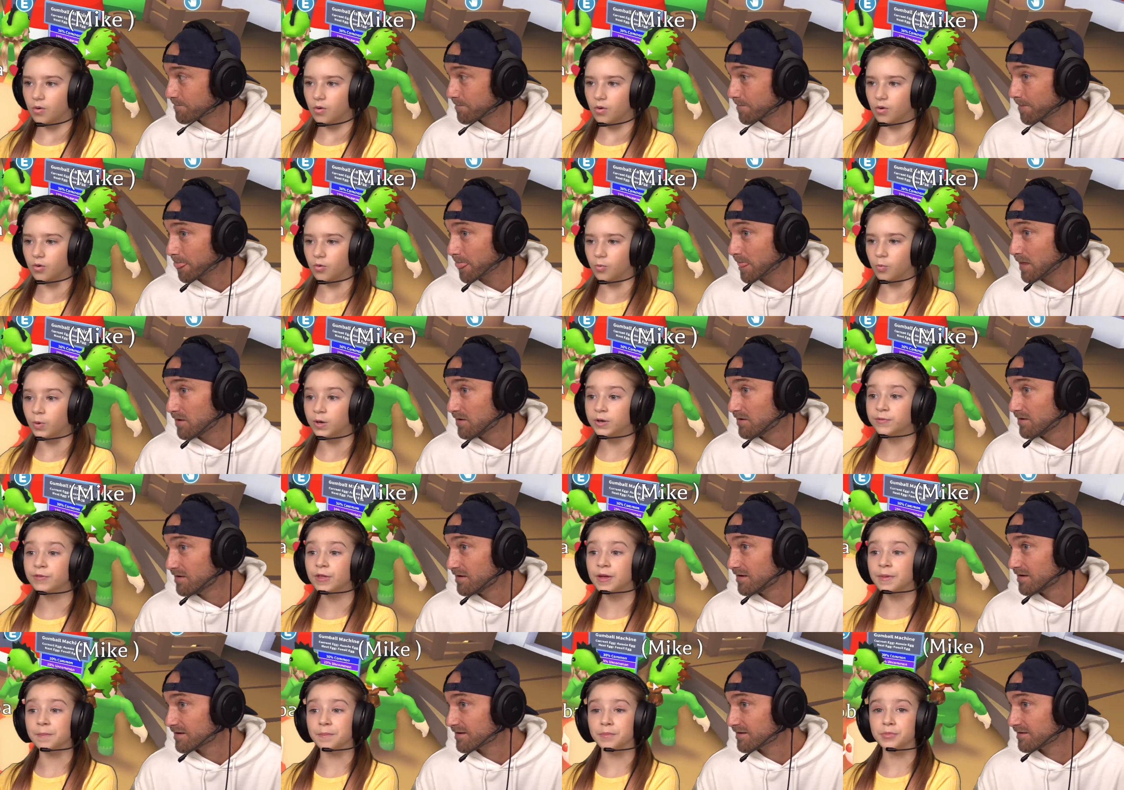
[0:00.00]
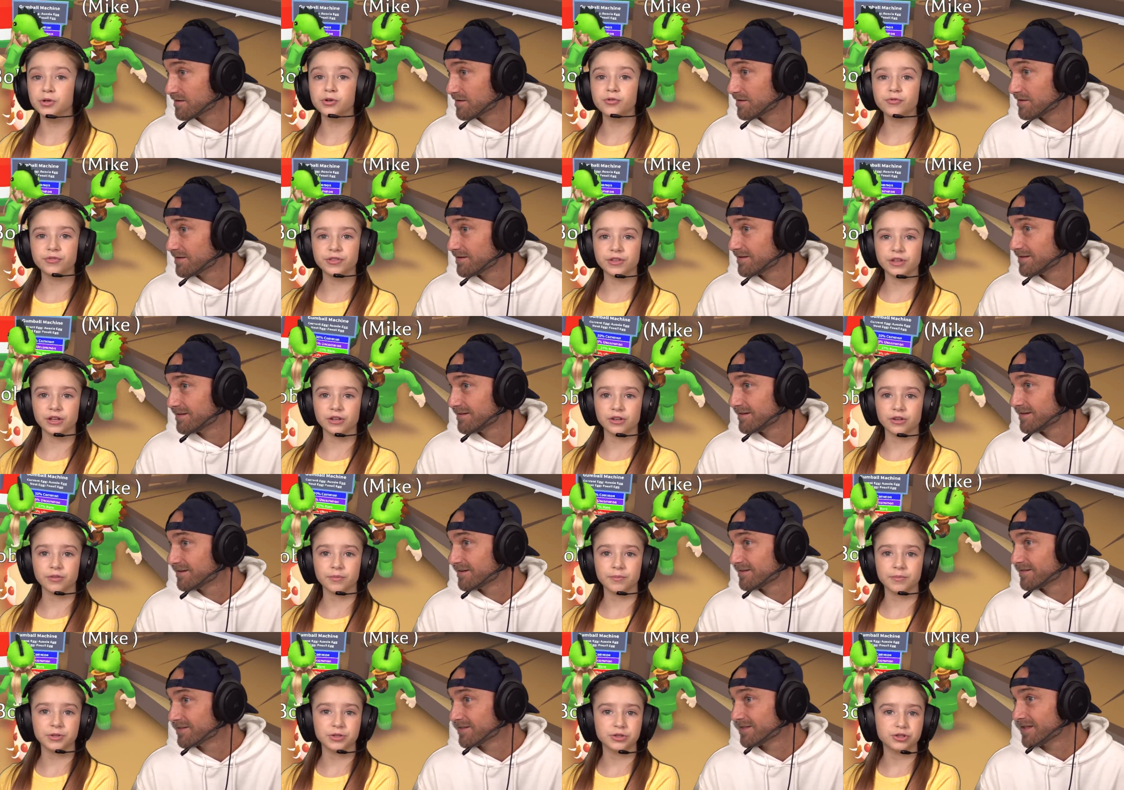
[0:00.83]
Speaker 1: Ooh, what if they move
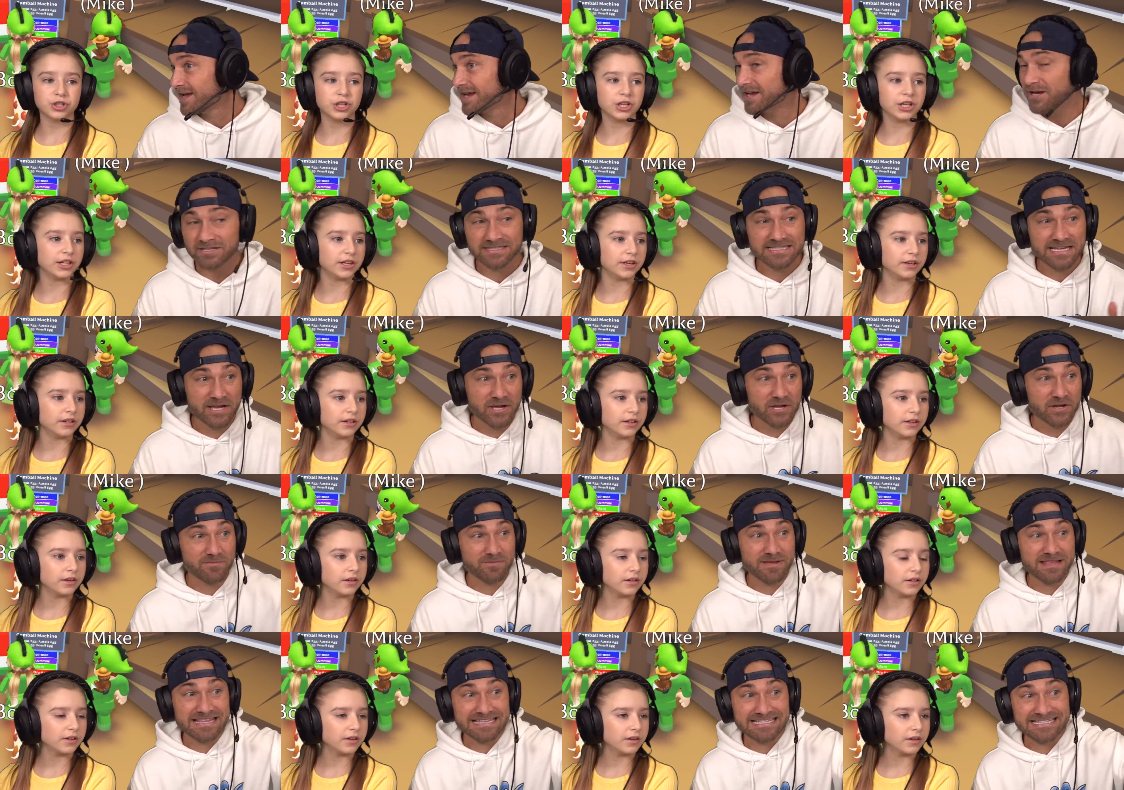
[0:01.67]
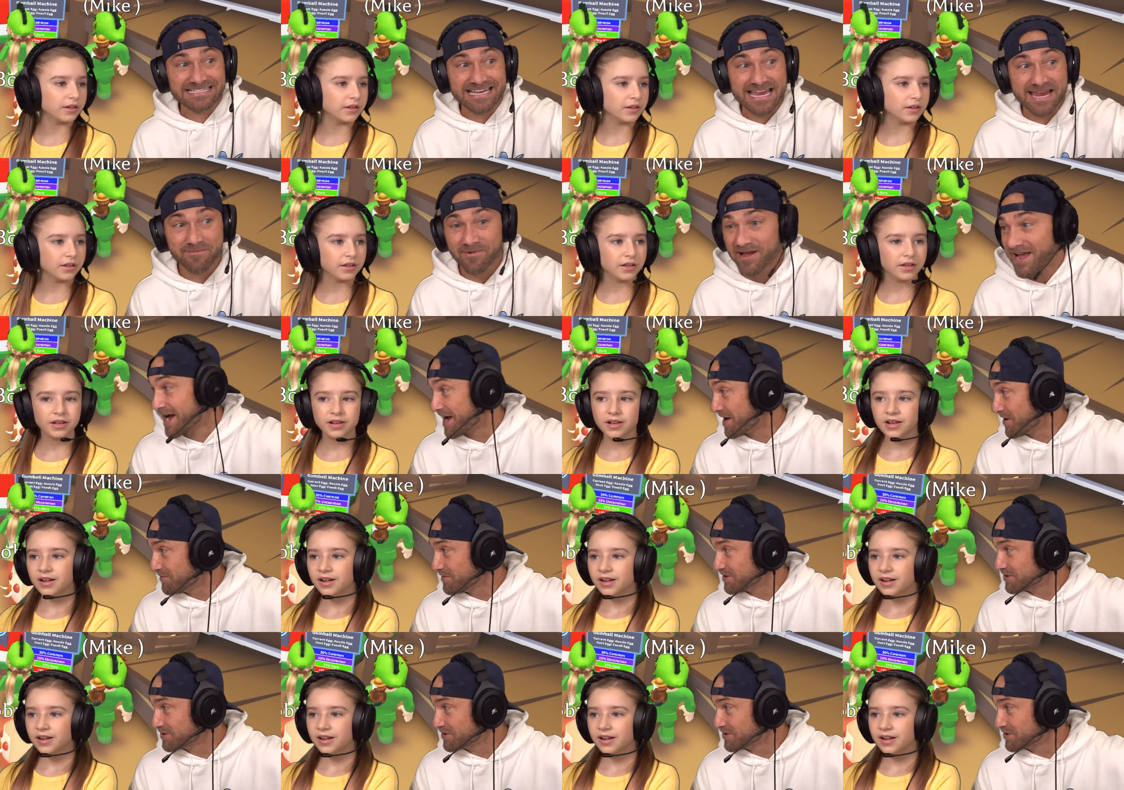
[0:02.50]
the machine? Like, is it
Speaker 2: gonna be the same kind of